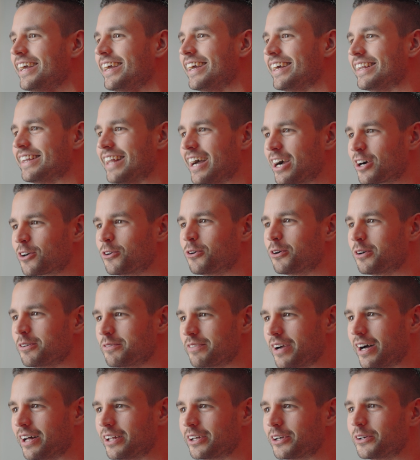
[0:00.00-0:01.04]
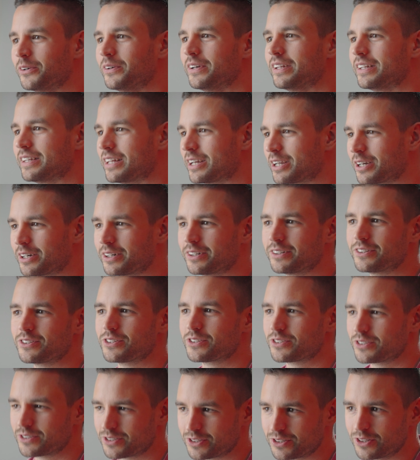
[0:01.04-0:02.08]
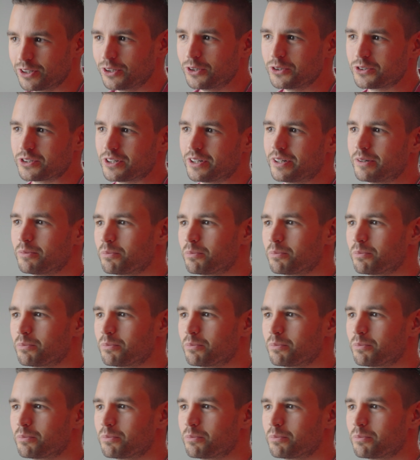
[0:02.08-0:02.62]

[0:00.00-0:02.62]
and that core value that your solution